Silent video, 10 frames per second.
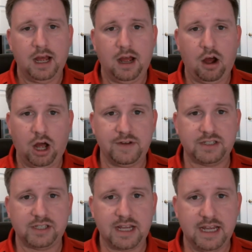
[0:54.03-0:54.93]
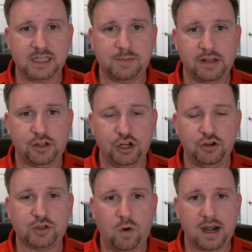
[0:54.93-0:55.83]
Obviously, he's been in the
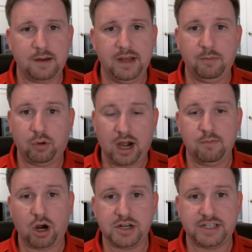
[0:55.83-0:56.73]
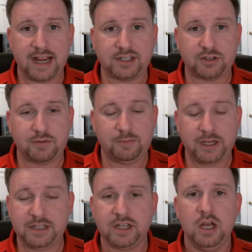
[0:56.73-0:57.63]
news quite a bit. Breitbart, Texas, with a
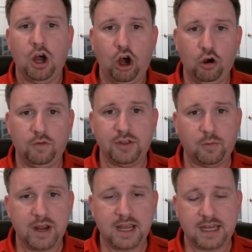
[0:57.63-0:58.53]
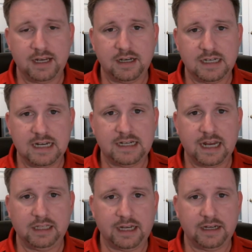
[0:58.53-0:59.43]
piece over the weekend
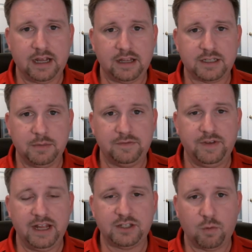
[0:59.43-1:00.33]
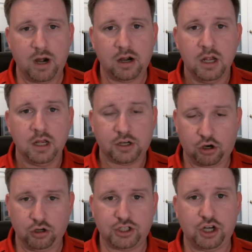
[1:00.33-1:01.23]
detailing some events where
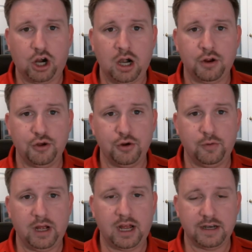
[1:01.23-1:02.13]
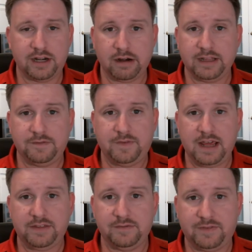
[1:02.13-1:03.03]
Colonel Starr, who during the
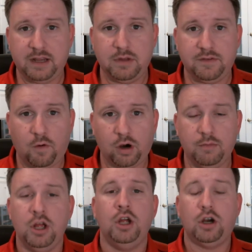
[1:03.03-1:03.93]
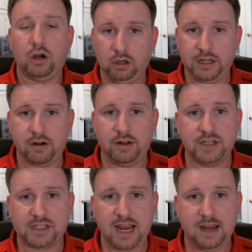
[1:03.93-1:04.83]
Faith and Family Forum earlier in
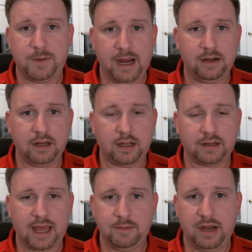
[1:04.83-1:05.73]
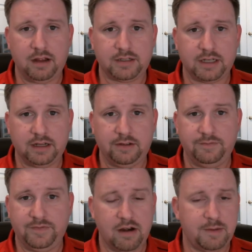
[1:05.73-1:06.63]
this campaign, came out
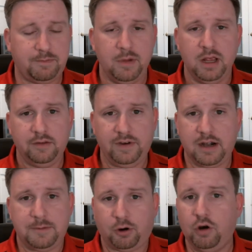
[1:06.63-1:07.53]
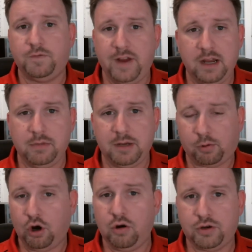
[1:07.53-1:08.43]
very pro-family,
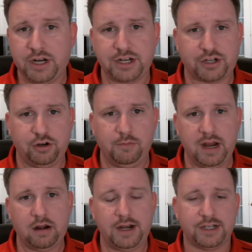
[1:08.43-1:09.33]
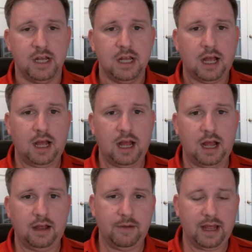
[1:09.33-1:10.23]
pro-traditional marriage,
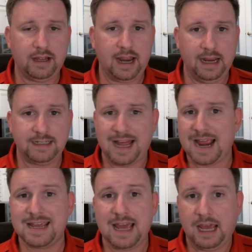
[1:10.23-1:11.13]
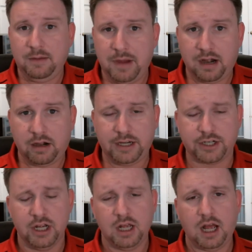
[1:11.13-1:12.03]
anti-gay
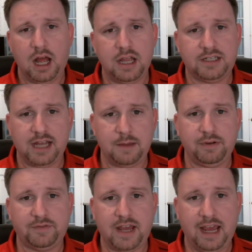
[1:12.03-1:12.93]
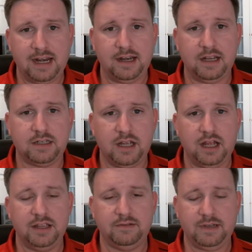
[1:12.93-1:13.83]
marriage type of candidate,
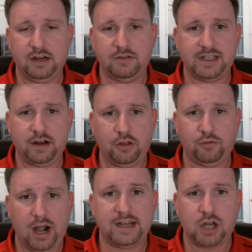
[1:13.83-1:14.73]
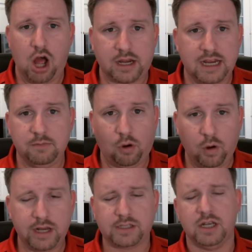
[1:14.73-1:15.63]
said all the right talking
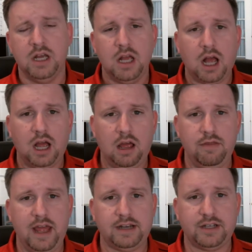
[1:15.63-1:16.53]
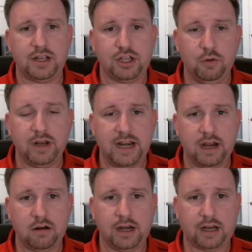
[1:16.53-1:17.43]
points that you would
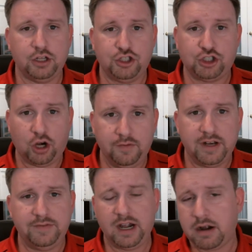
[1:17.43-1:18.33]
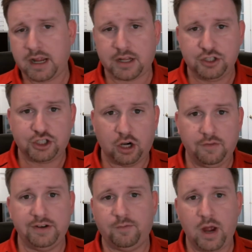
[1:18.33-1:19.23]
hear in a conservative area,
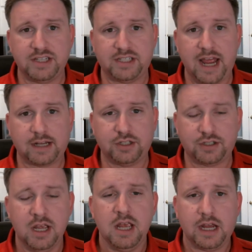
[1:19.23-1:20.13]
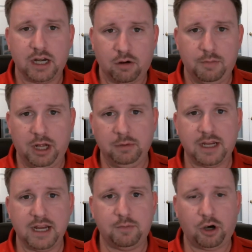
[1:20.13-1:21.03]
conservative West Texas, in a
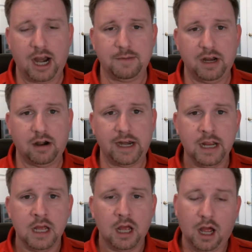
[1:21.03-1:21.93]
Republican primary.